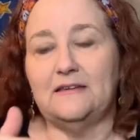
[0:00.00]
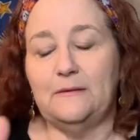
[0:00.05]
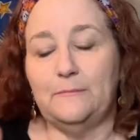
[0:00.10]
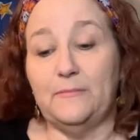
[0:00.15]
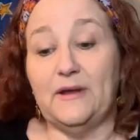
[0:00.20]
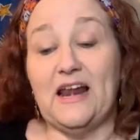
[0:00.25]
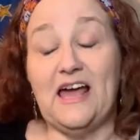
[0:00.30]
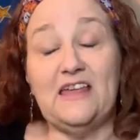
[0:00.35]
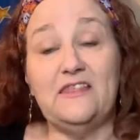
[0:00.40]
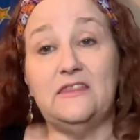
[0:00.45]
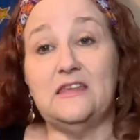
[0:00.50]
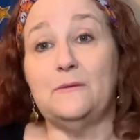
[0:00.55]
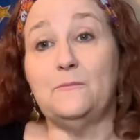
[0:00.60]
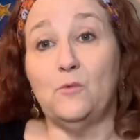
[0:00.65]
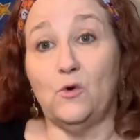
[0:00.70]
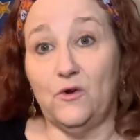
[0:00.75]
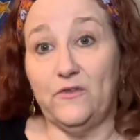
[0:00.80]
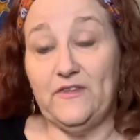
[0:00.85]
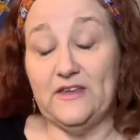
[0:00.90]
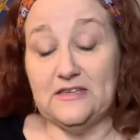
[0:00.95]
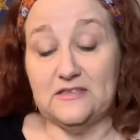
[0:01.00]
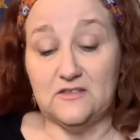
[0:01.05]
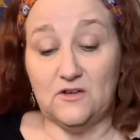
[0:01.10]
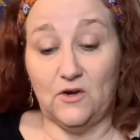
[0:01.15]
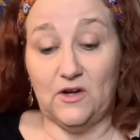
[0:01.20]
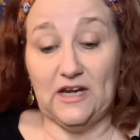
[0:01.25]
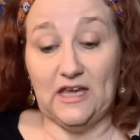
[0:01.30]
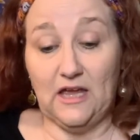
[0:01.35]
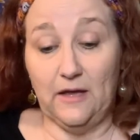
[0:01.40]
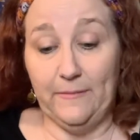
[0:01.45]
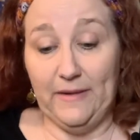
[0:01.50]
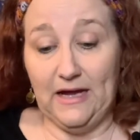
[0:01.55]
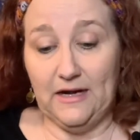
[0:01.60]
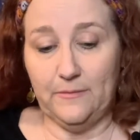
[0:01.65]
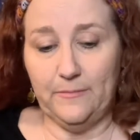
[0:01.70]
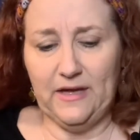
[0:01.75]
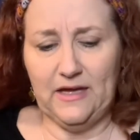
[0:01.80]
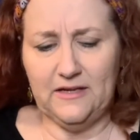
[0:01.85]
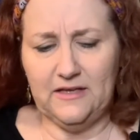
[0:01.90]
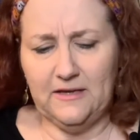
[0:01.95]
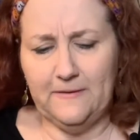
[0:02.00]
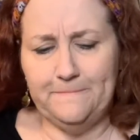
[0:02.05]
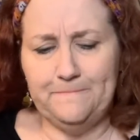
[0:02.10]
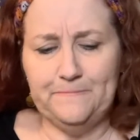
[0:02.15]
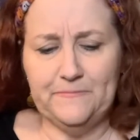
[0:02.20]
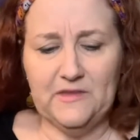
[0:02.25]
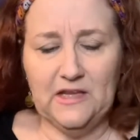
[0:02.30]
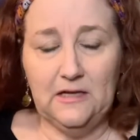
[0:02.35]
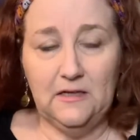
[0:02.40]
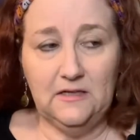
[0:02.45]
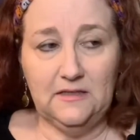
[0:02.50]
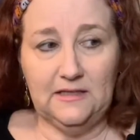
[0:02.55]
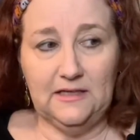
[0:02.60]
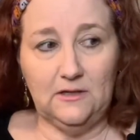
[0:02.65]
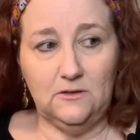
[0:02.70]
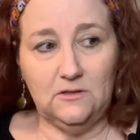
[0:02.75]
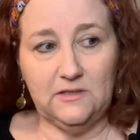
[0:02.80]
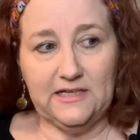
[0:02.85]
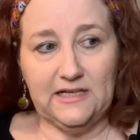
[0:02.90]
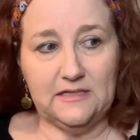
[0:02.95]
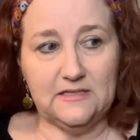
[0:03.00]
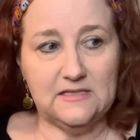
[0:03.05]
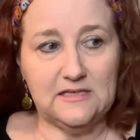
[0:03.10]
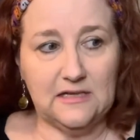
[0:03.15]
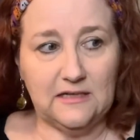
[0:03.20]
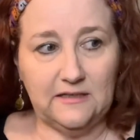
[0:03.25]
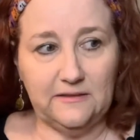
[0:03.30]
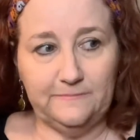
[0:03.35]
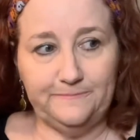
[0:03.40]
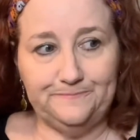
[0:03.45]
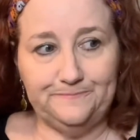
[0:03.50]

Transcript: But I think more things are going to come out about him. Now, hold on a second.